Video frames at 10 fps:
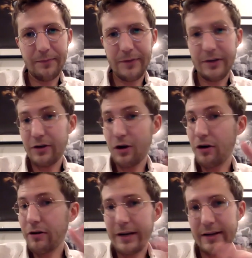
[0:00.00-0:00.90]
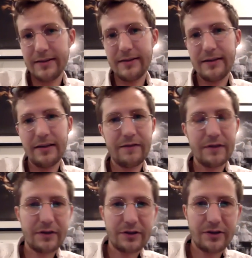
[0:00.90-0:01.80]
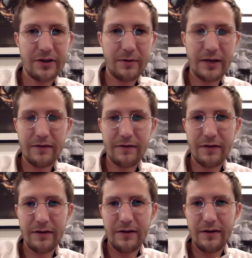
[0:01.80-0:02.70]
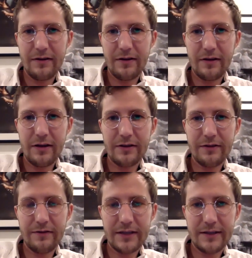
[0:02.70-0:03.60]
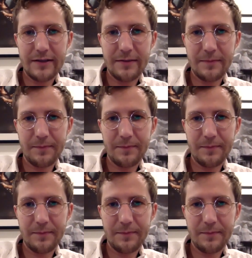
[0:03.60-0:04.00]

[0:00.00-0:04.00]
There are already existing infrastructure that we have a lot to invest in.